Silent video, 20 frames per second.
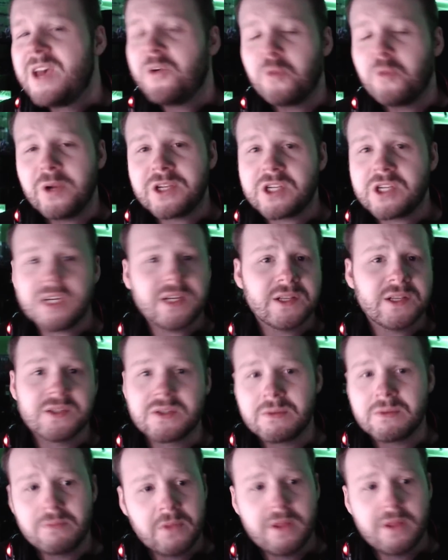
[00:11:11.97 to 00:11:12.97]
which
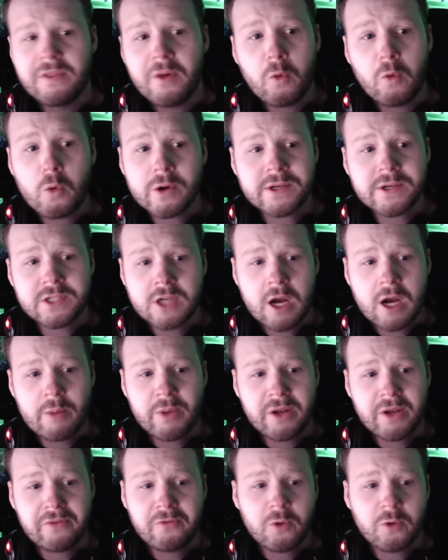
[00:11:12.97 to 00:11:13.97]
is the worst
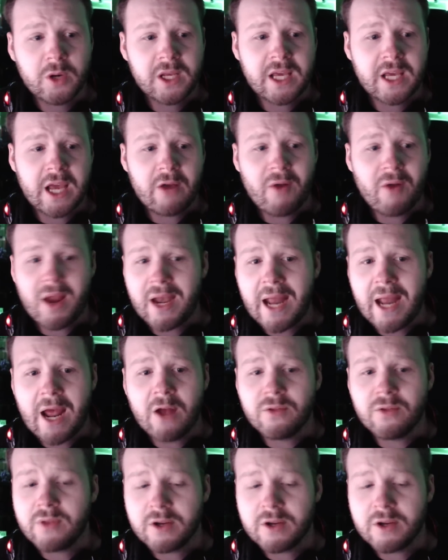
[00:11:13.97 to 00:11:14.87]
army in 40k right now.